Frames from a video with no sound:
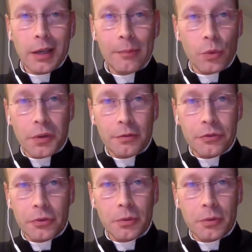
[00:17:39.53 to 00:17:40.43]
I'm always
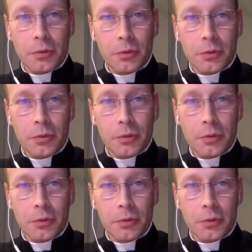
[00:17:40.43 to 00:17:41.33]
going for football
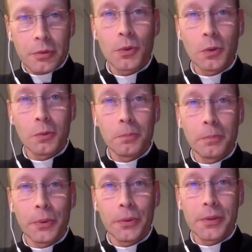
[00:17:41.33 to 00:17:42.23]
because it's the easy thing
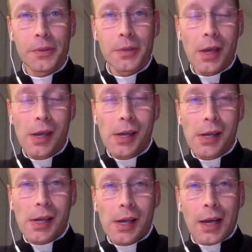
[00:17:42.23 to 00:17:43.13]
for me, right? I mean,
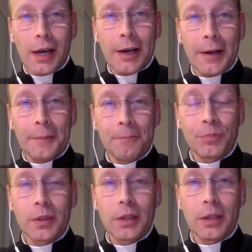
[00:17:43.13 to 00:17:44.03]
school
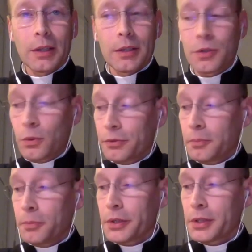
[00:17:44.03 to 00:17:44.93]

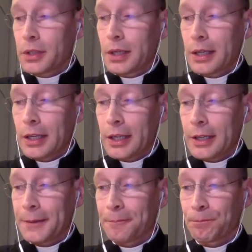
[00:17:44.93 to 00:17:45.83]
for boys,
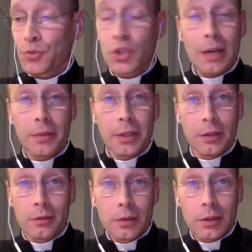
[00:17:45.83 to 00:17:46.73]
Chaplin, and
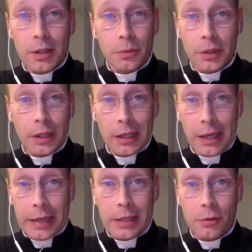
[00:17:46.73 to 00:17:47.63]
that's what they get,
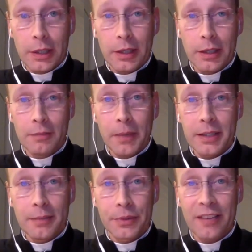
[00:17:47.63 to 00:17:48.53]
really. If my examples
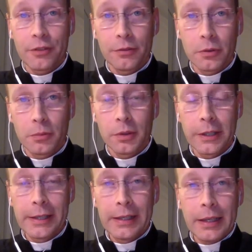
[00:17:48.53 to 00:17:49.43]
have no football,
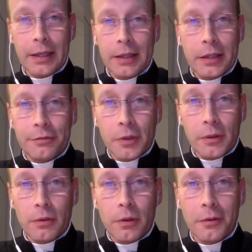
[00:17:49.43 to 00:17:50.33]
they don't follow,
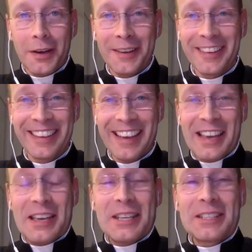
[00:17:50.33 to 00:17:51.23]
right?
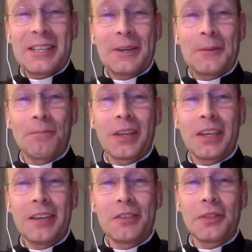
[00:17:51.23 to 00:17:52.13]
So
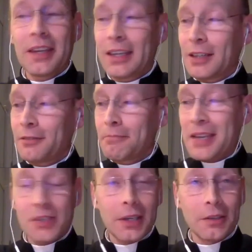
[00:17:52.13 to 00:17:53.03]
if you think of
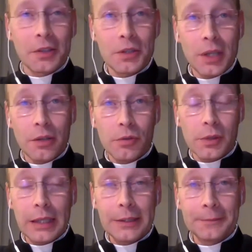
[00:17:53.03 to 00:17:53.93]
Messi or Cristiano
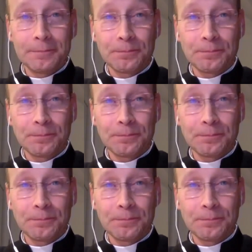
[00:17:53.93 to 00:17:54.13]
Ronaldo,